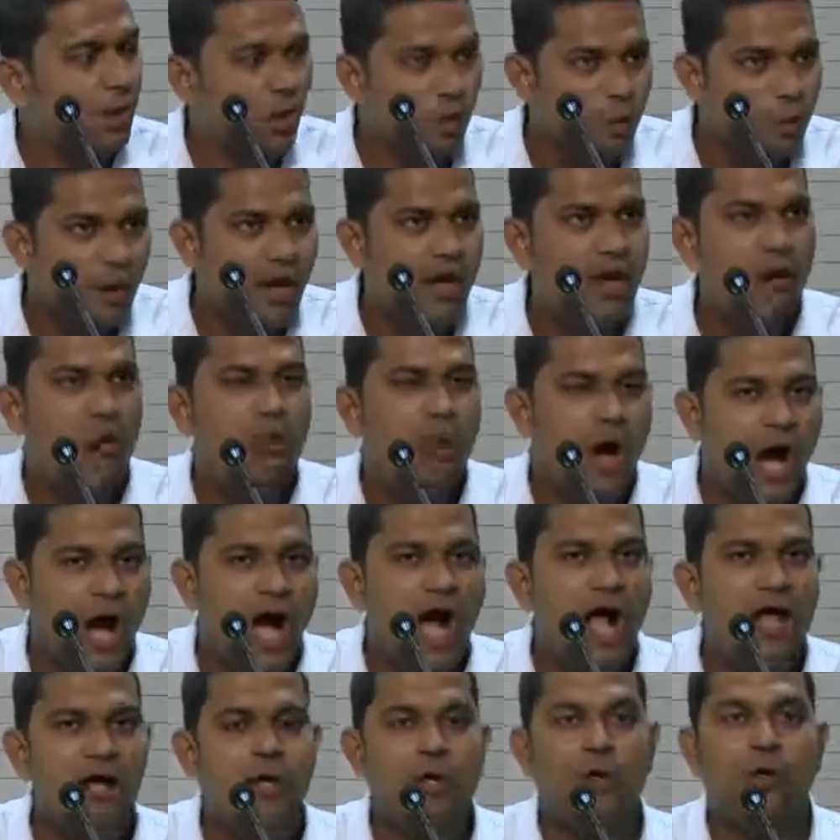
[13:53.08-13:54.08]
Tomorrow,
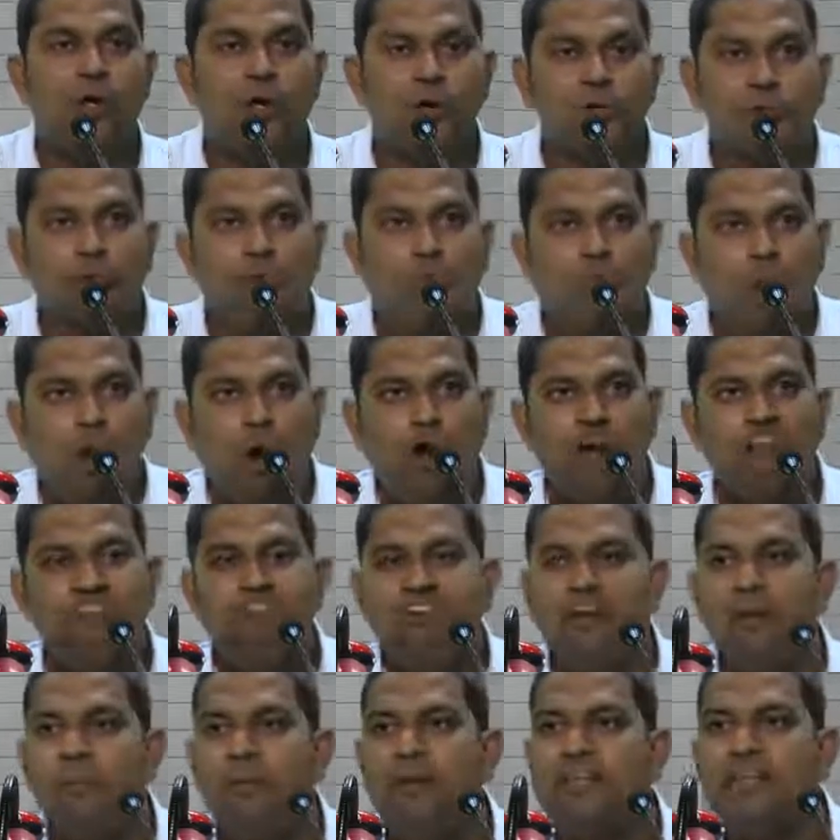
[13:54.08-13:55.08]
I know you all
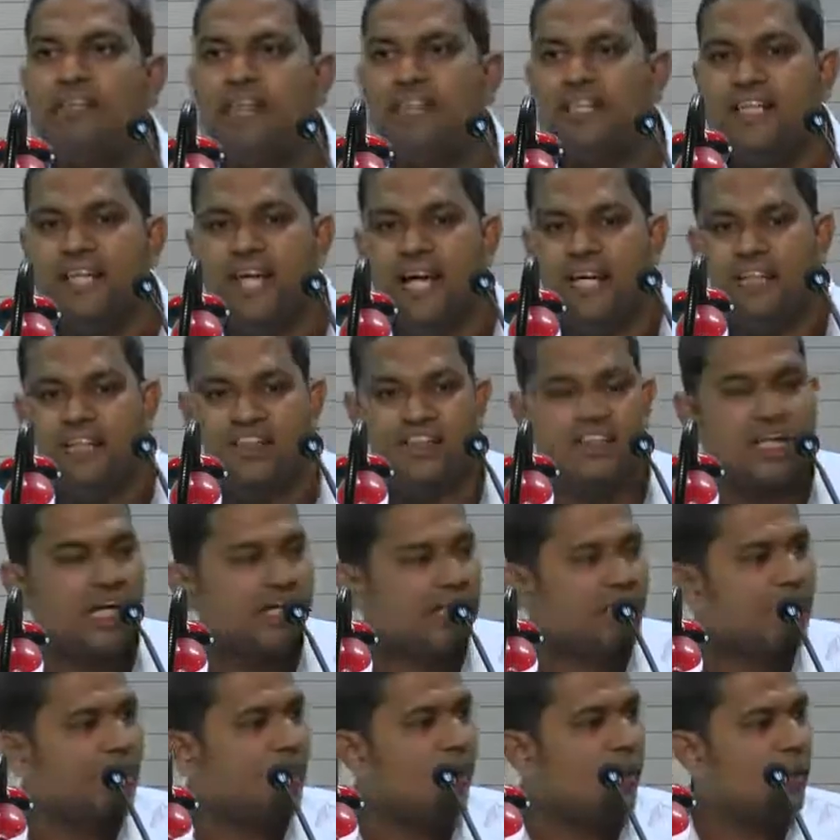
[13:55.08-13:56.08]
will be CAs,
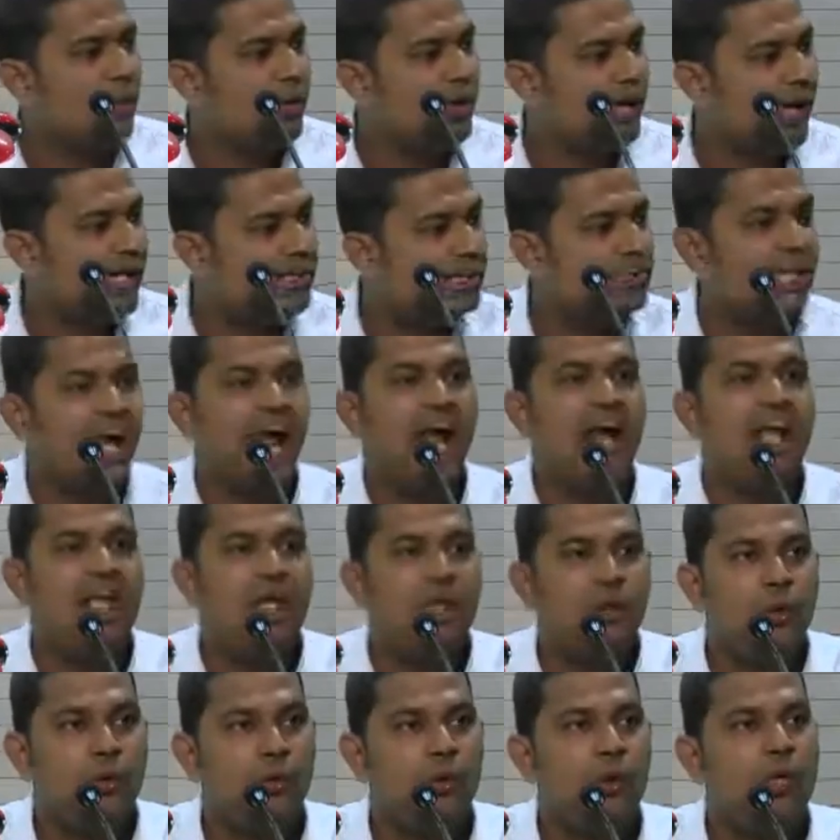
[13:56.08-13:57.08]
chartered accountants,
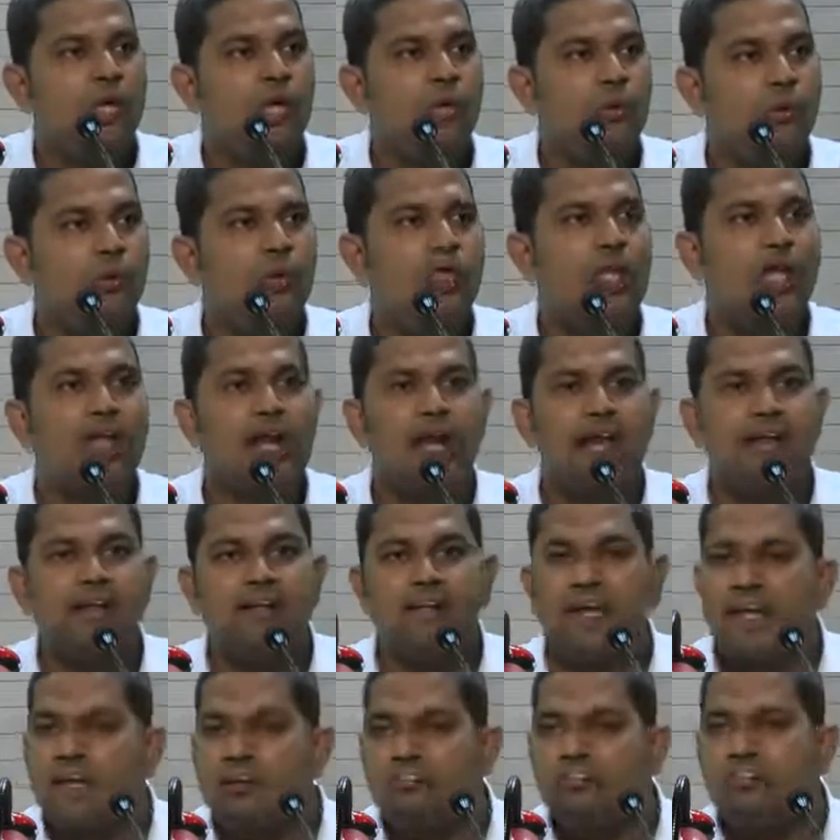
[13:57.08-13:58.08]
and you will do the right
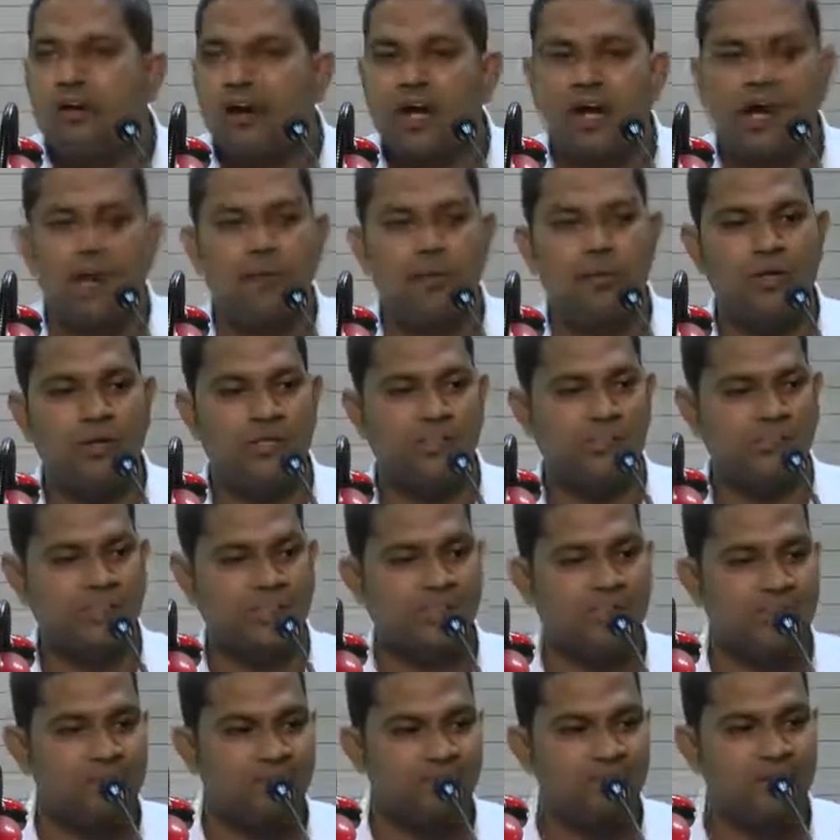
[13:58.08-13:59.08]
thing for
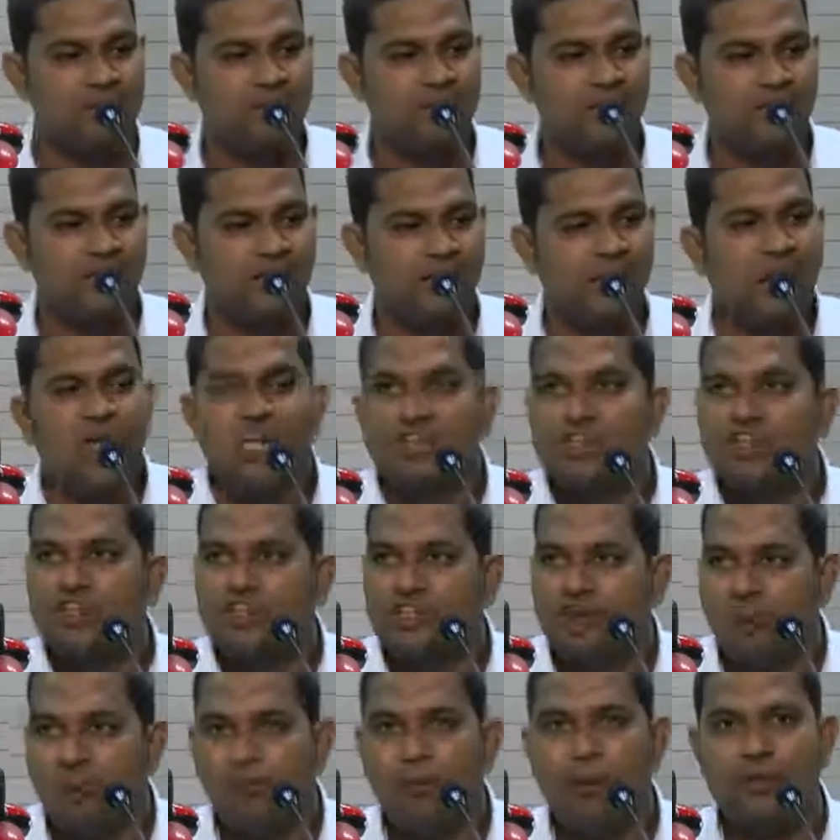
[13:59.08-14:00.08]
accountancy.
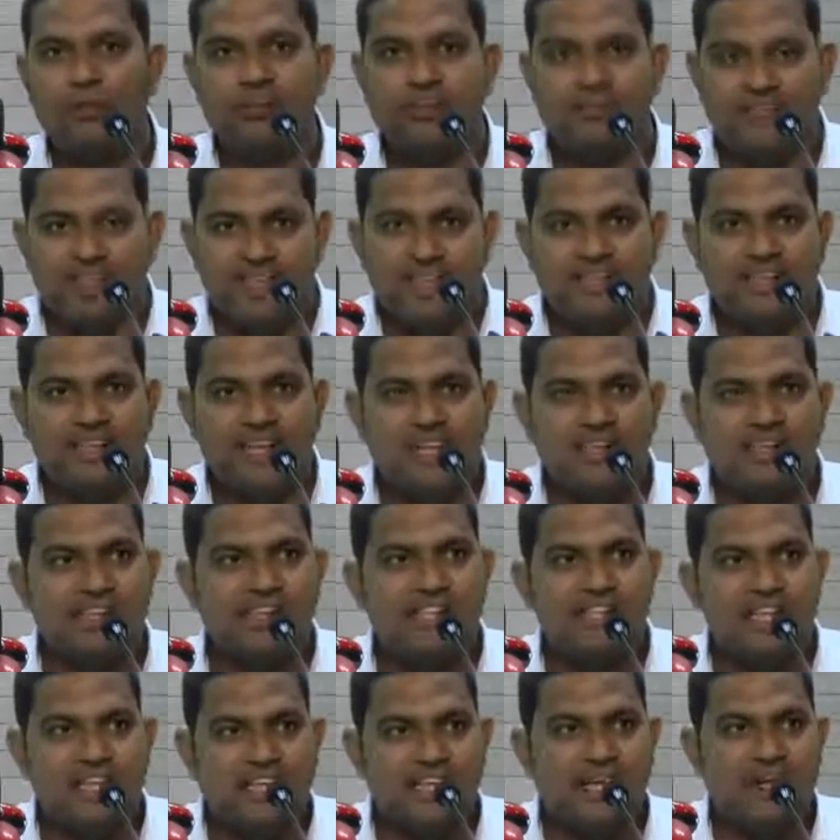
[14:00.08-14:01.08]
Suppose this is
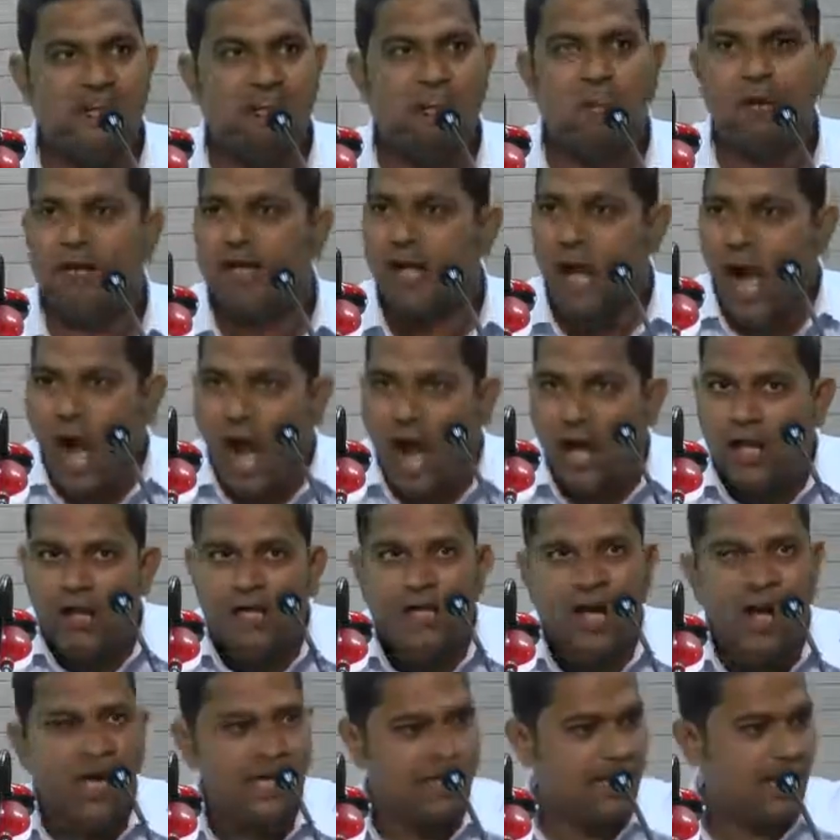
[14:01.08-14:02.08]
nothing but a
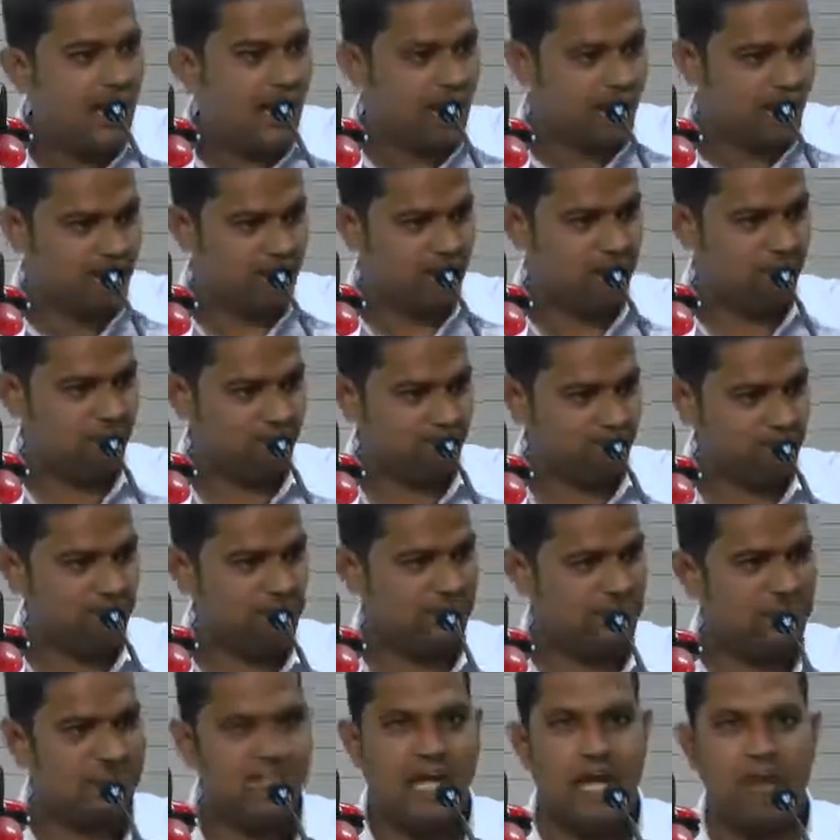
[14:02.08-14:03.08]
Al-Qaeda
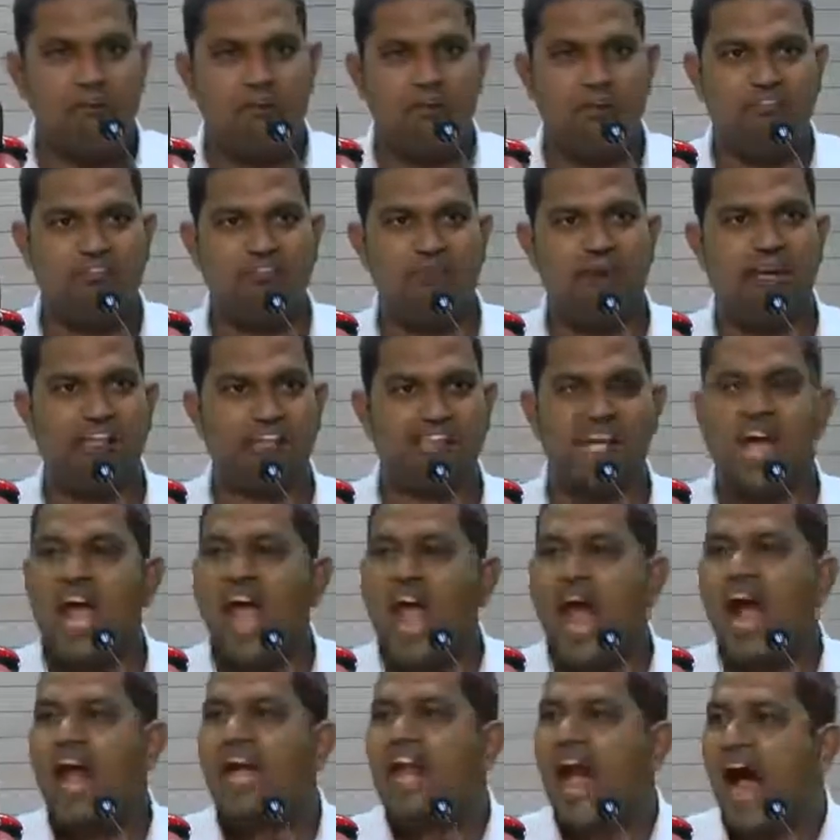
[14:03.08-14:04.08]
type of place,
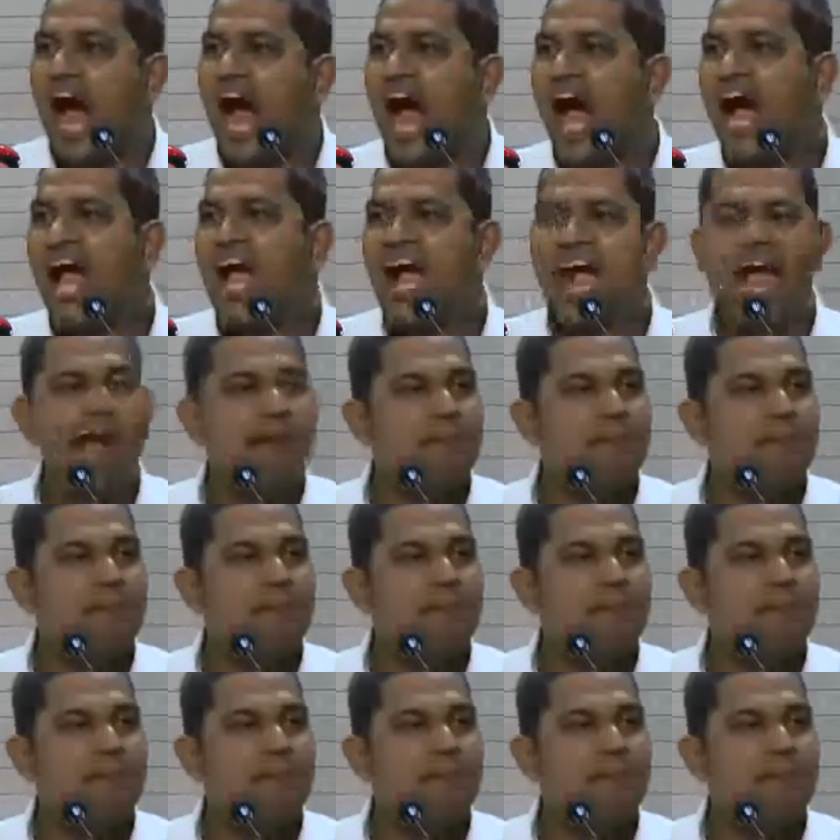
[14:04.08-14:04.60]
and I